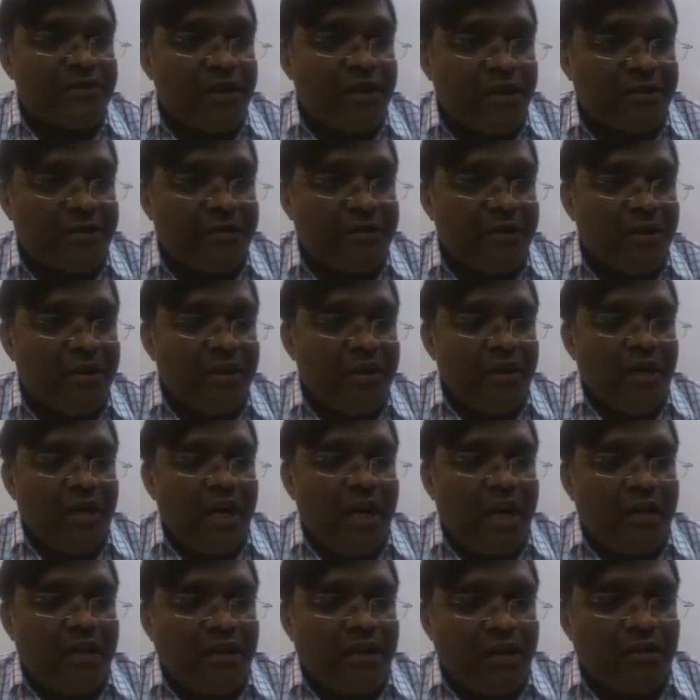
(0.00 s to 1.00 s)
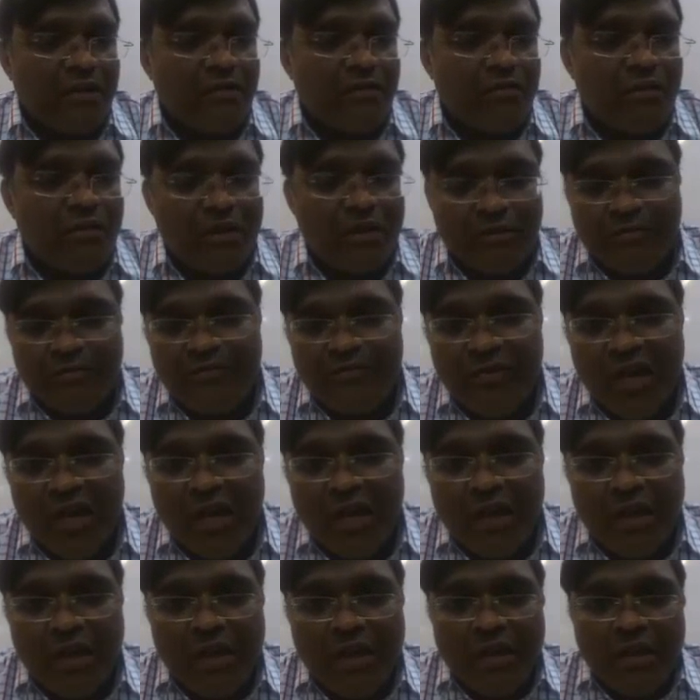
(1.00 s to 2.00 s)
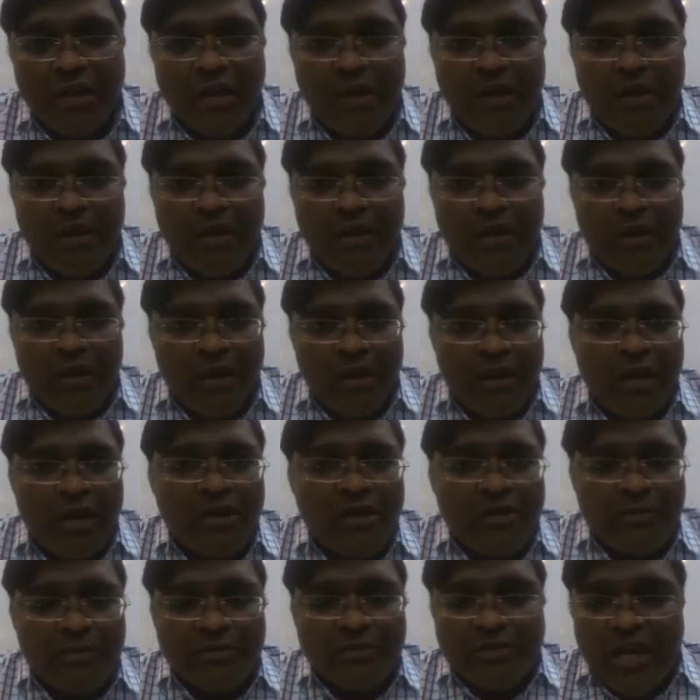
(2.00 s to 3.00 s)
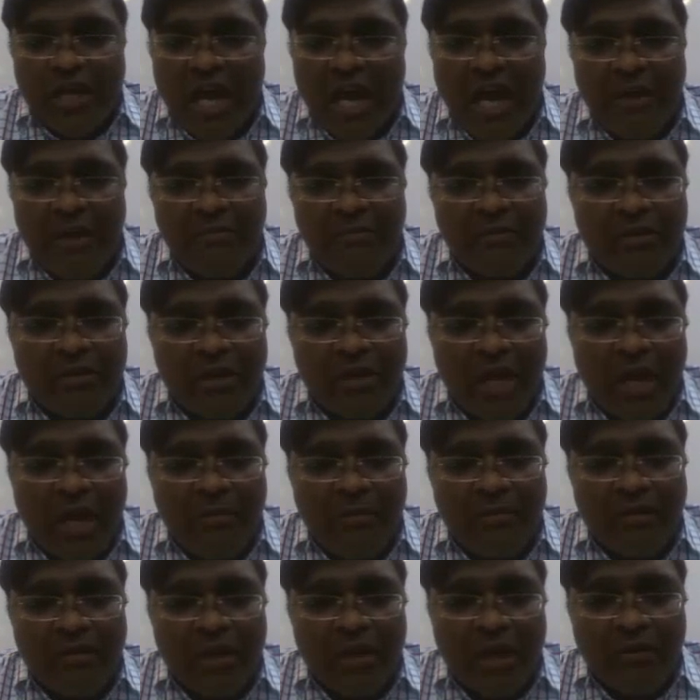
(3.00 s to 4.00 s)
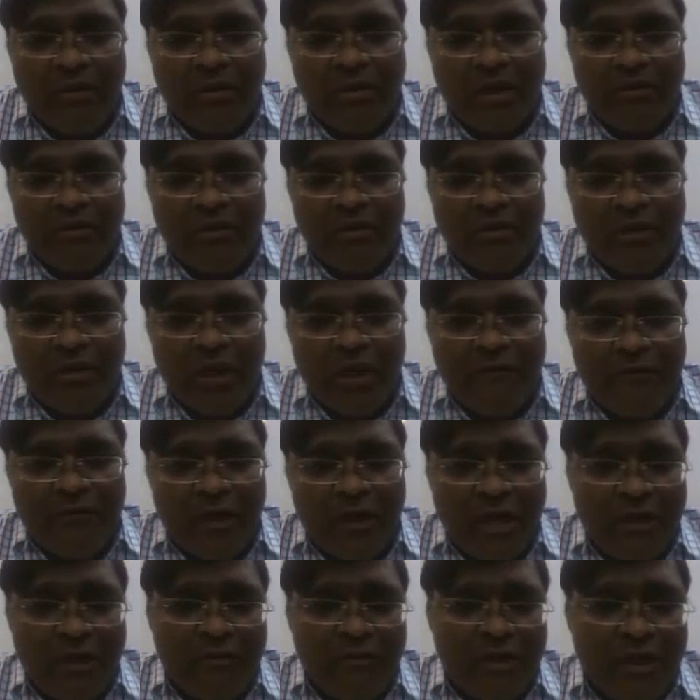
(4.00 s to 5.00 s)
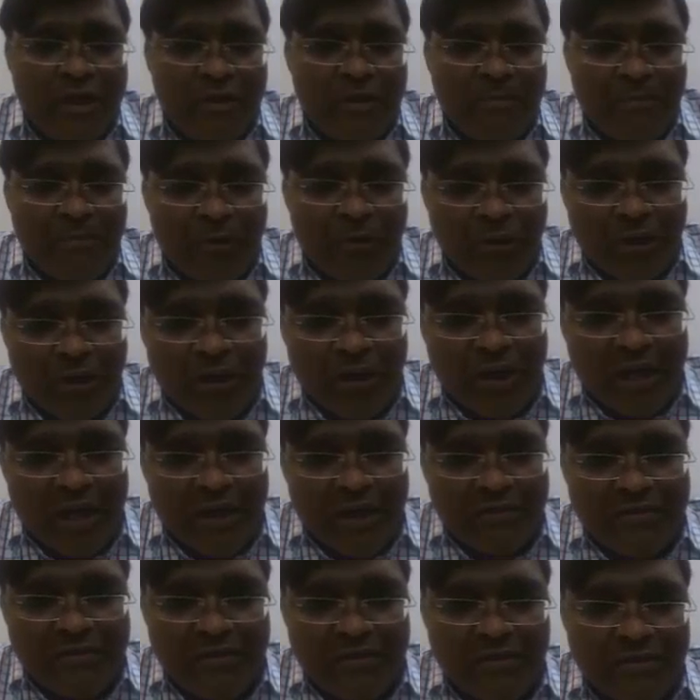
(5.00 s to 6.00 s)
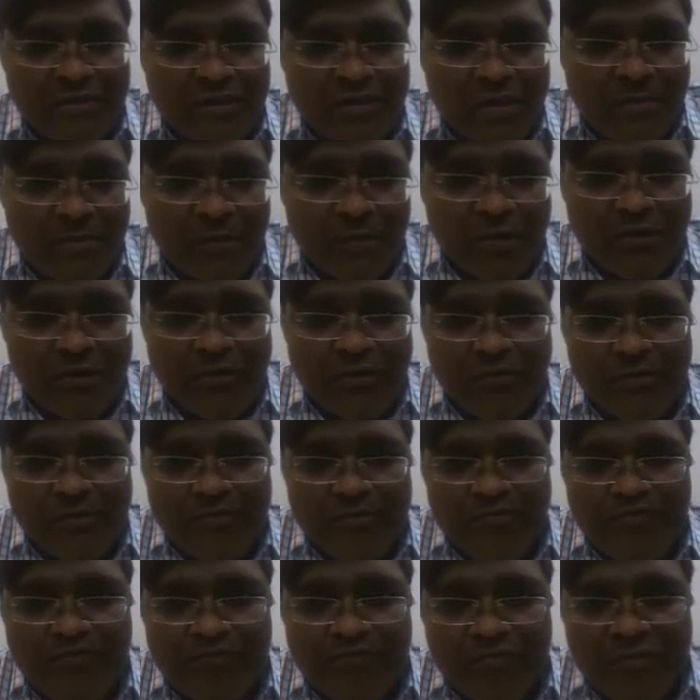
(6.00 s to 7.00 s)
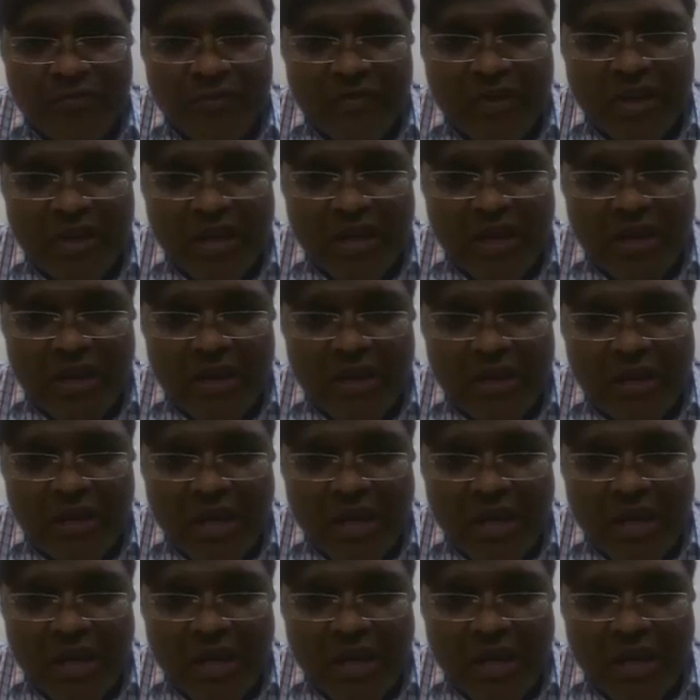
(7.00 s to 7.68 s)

it's better, right? You start from here. You start from the part difference, right? And then go on. Now suppose I'm giving you a